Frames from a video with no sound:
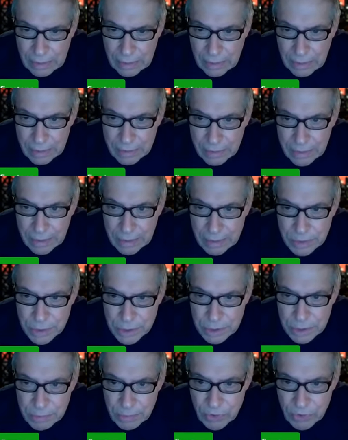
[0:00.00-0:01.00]
I think
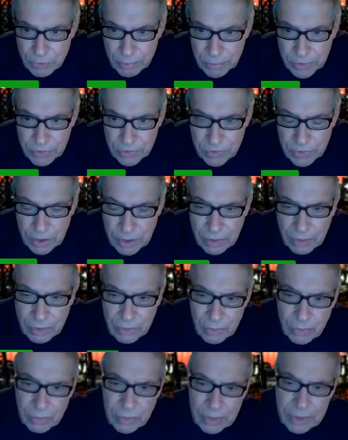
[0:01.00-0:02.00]
she must be sick
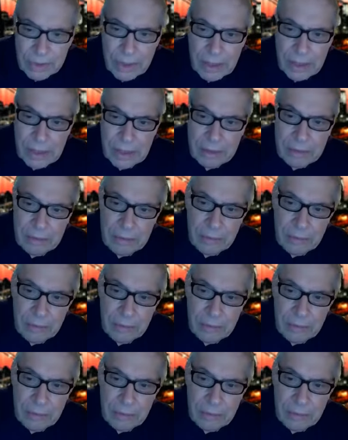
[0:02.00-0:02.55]
or dead